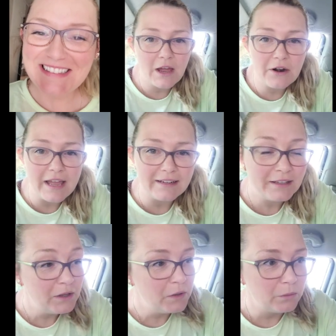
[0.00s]
All right,
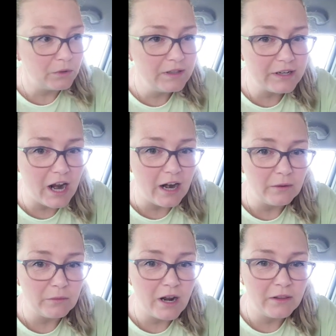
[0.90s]
we're in the car.
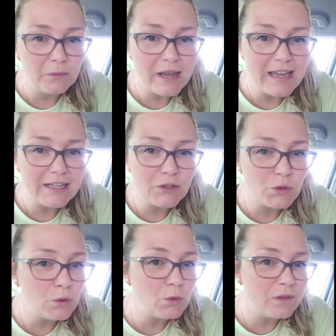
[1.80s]
We're on the way
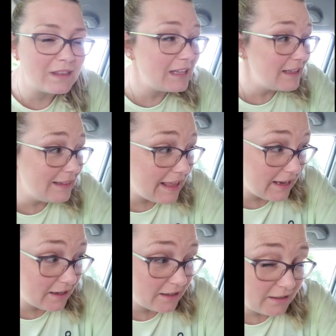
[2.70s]
to the
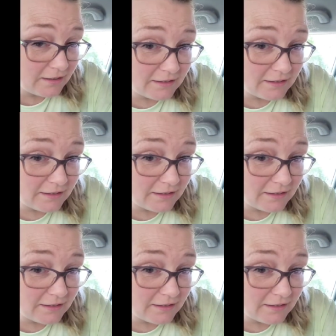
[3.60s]
lake.